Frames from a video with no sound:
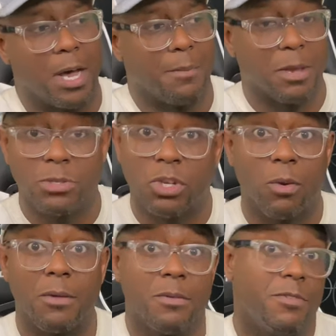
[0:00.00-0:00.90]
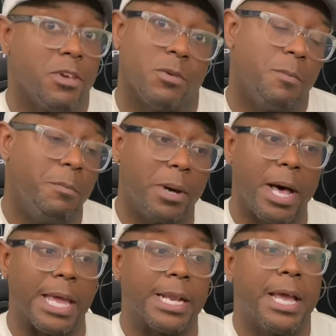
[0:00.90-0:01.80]
It was a great review,
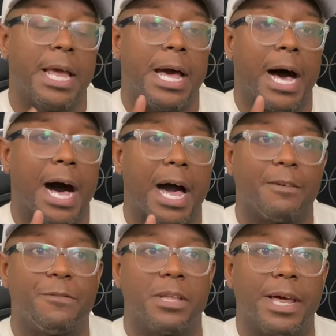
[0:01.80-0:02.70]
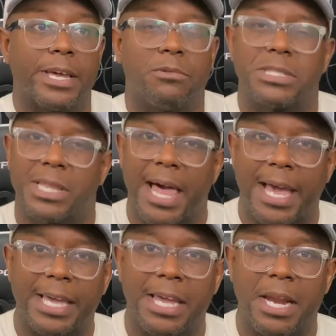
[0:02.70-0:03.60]
but I feel like it was
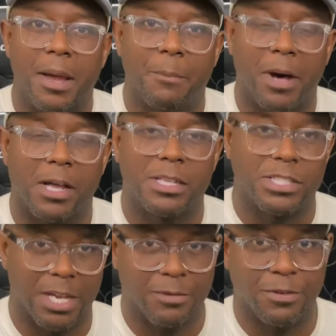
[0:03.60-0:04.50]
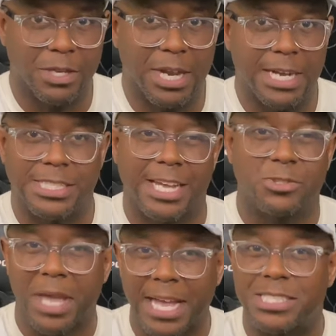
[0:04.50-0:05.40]
lacking, and I apologize for you guys. I
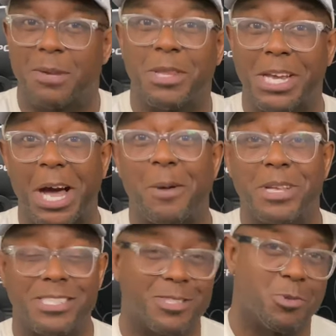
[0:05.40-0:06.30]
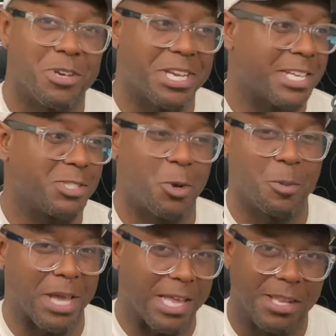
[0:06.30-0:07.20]
actually had some of the comments as well. You guys
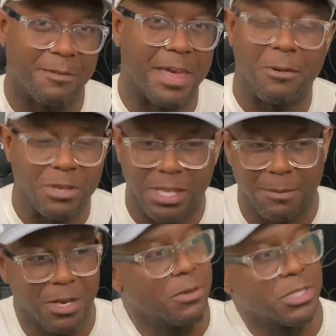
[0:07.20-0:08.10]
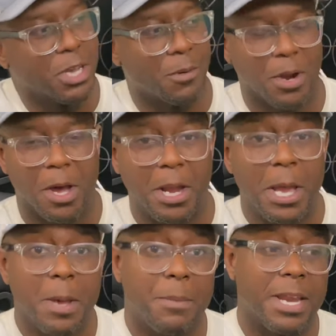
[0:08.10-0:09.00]
told me, I love that when you let me know what's going on.
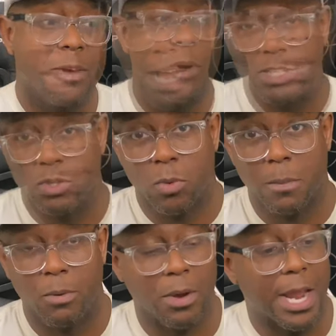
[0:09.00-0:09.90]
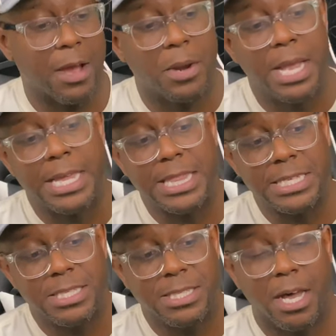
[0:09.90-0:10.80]
But anyway, I just want to point out,
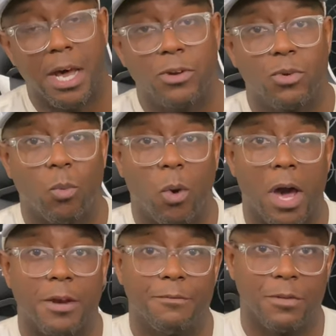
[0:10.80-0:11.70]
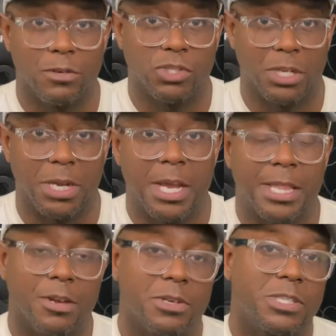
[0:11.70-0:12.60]
this is a 100-watt version.
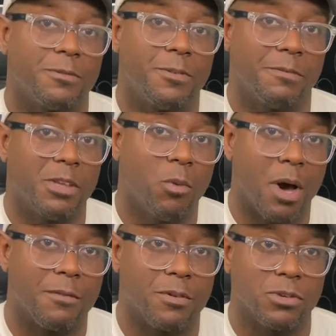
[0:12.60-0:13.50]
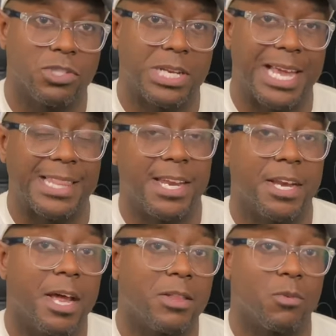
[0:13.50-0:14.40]
There is a 50-watt version and then
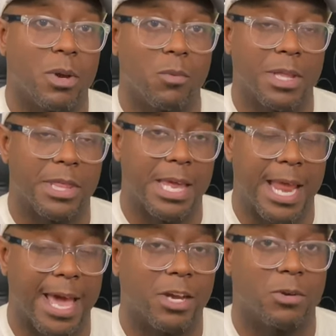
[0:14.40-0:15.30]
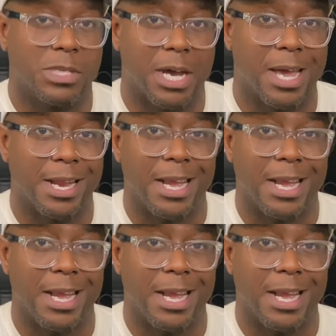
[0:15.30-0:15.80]
another one with an Echo Dot.